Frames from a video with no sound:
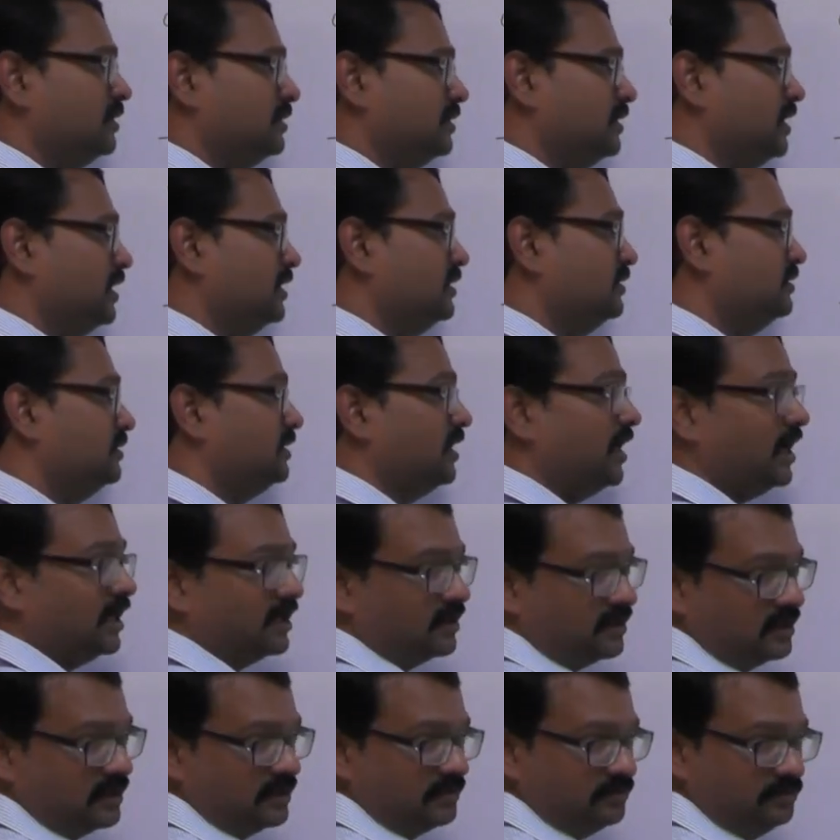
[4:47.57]
then
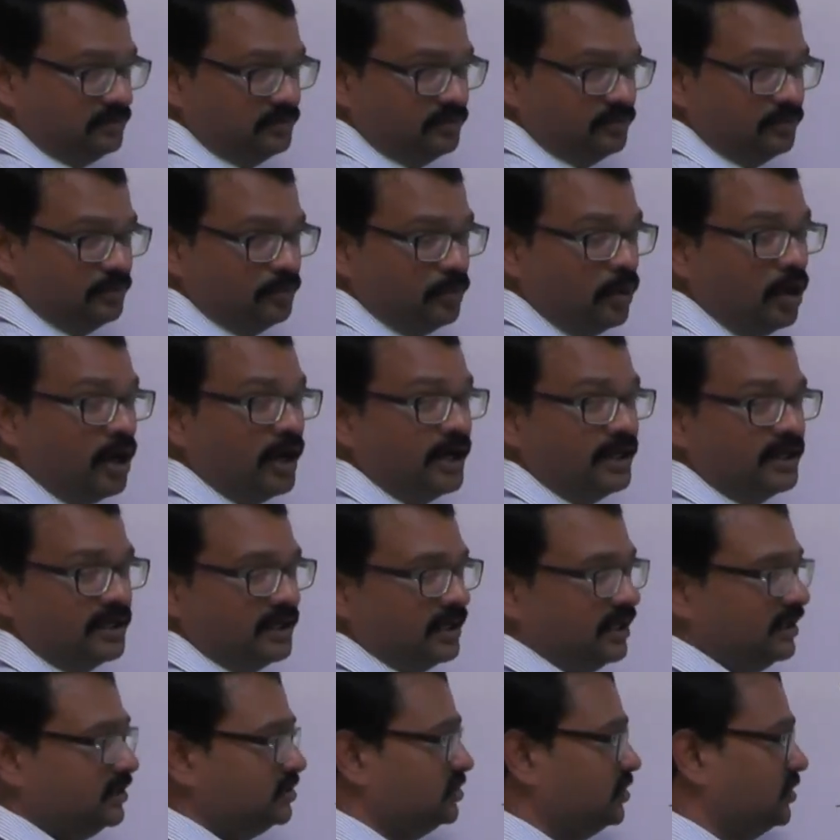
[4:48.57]
that point
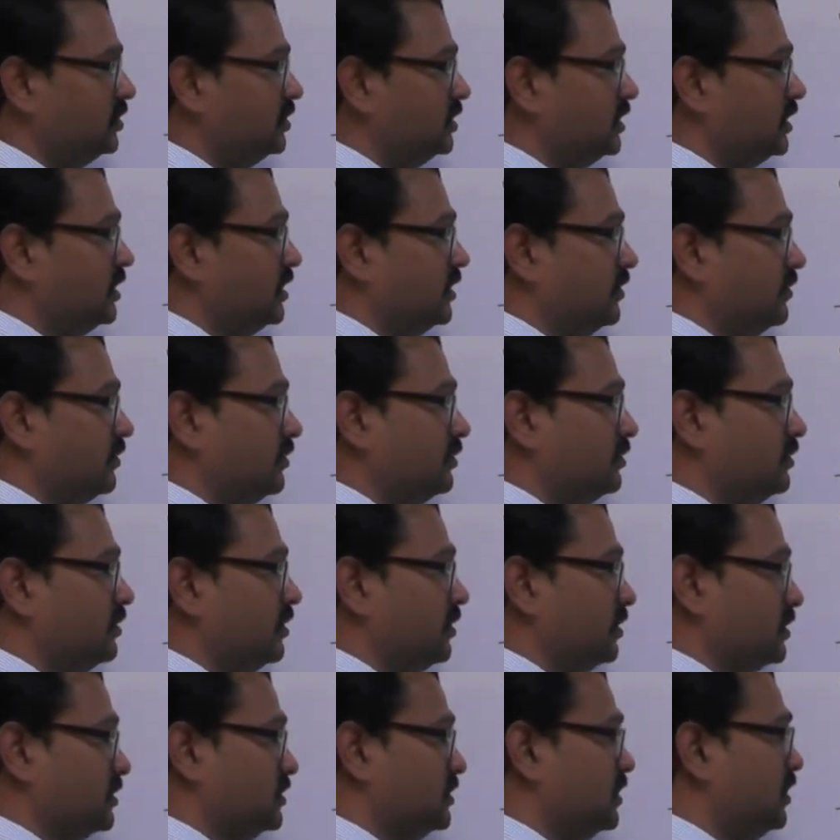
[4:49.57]
lies on the root
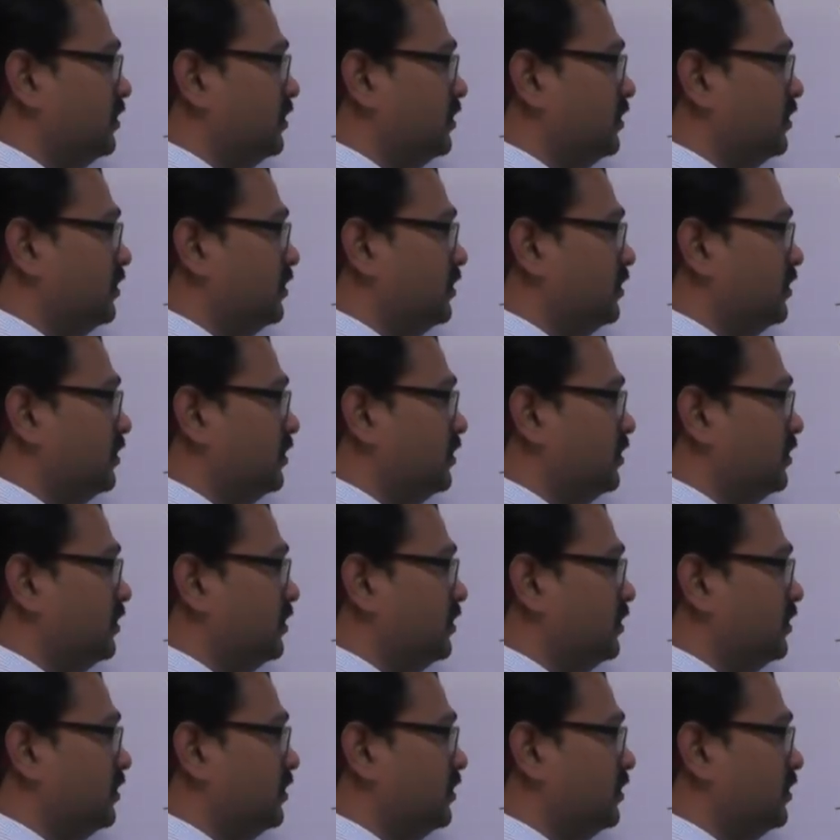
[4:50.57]
locus.